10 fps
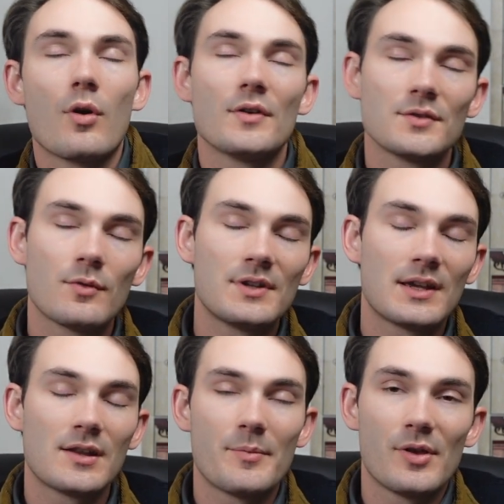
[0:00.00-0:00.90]
we're also
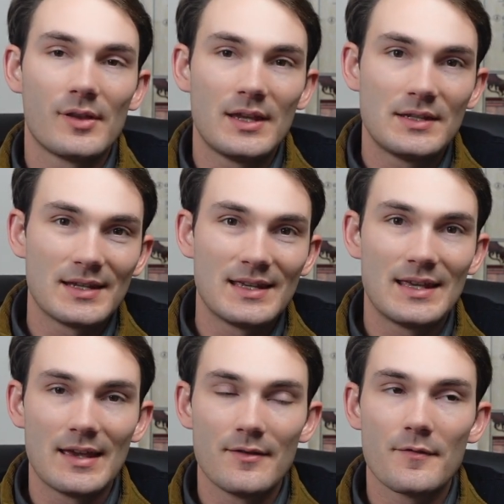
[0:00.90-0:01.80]
going to get an ability to
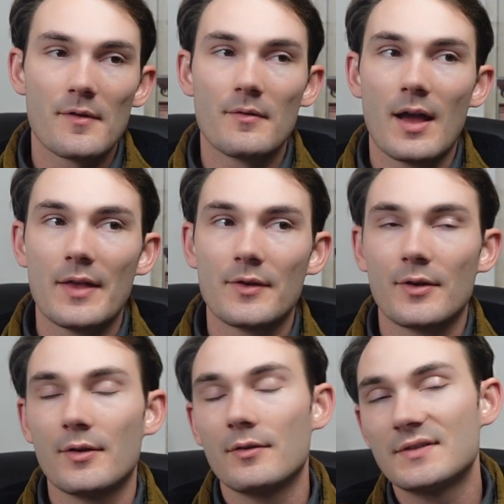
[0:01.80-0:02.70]
give
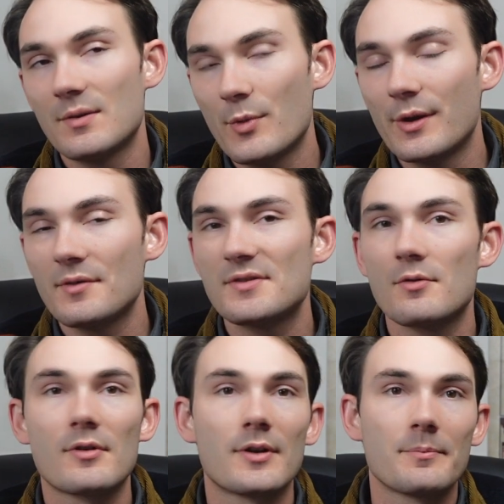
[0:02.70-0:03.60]
either someone
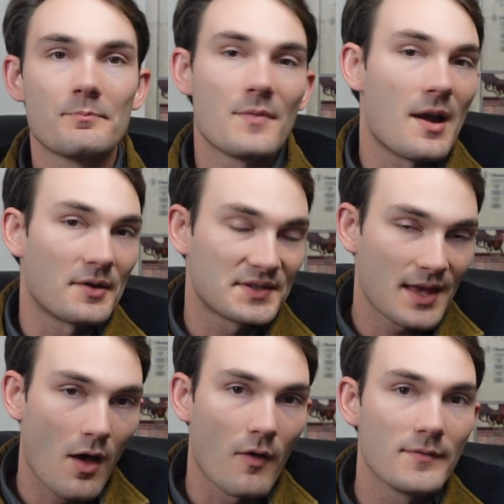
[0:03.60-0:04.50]
else or
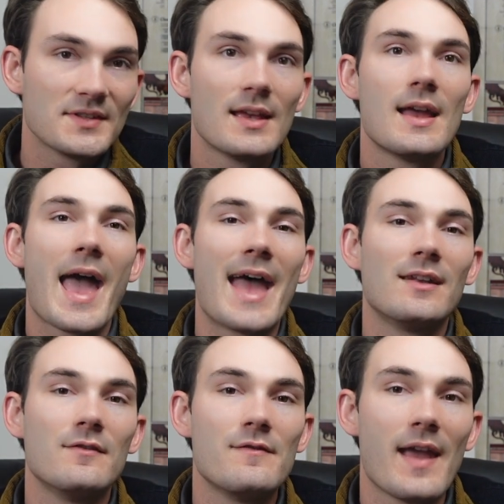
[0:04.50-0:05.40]
ourselves
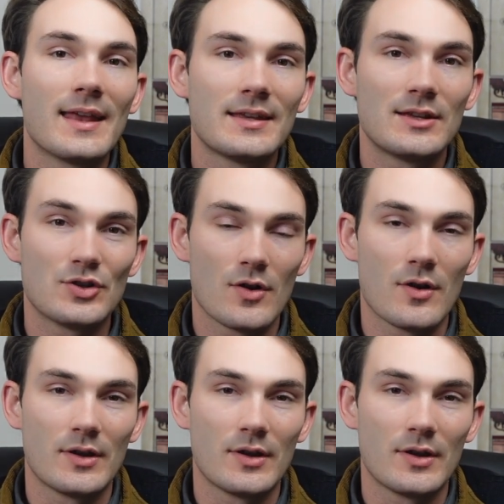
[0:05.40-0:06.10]
advantage